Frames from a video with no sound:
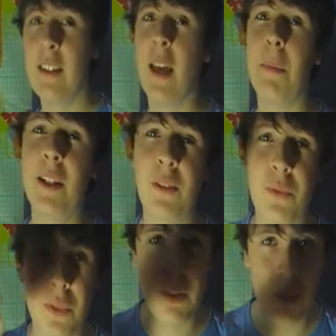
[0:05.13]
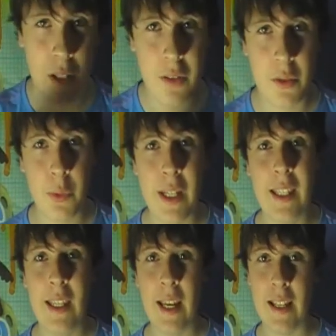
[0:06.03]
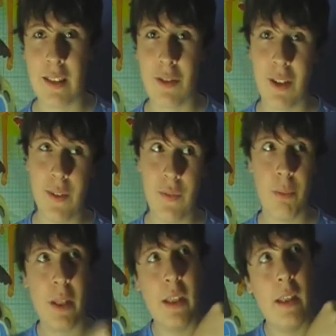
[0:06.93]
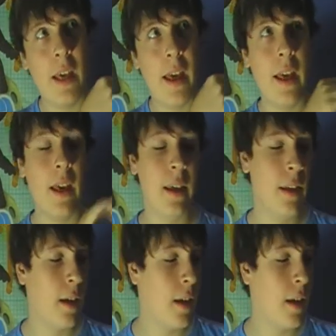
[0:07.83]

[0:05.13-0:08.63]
That means three videos a week. Yes, great for me. Yay.